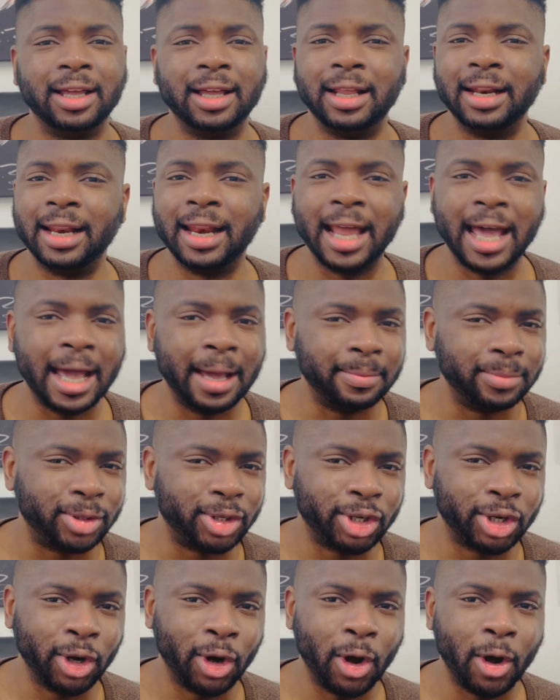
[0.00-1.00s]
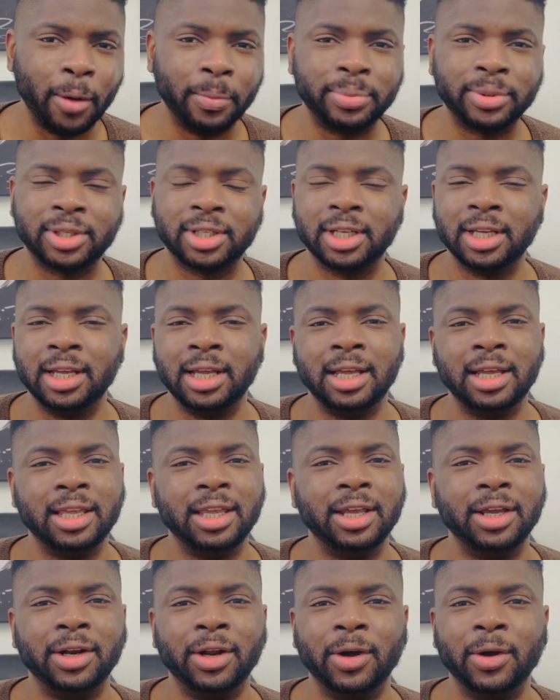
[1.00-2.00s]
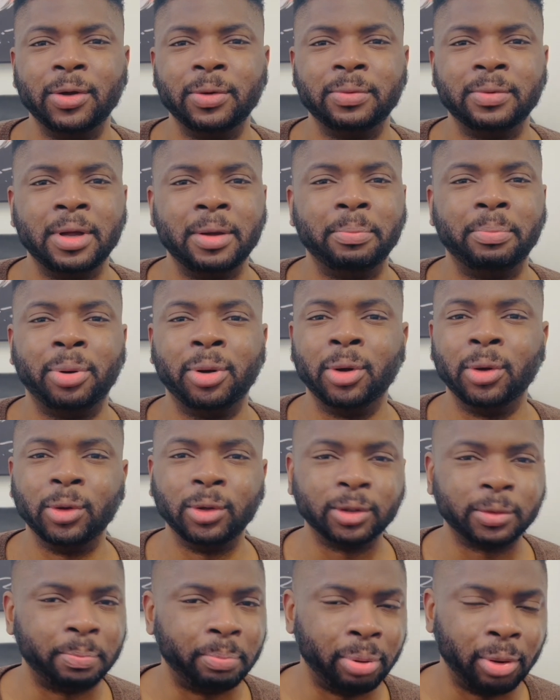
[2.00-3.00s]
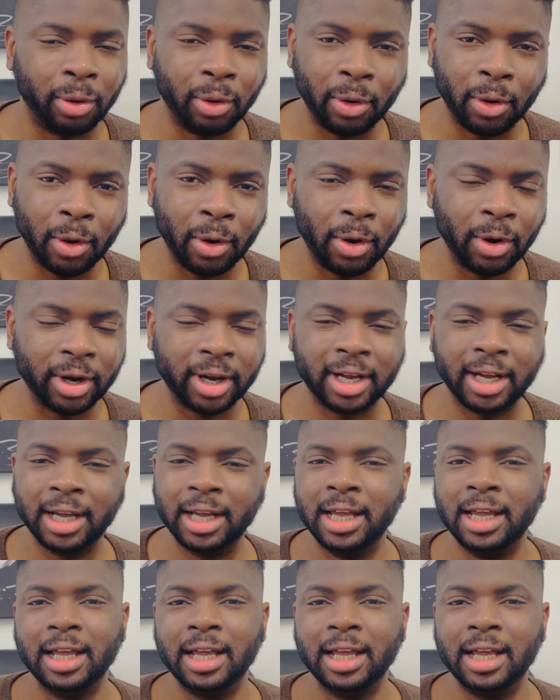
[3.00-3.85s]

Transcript: lamb chops, you know, pulled pork.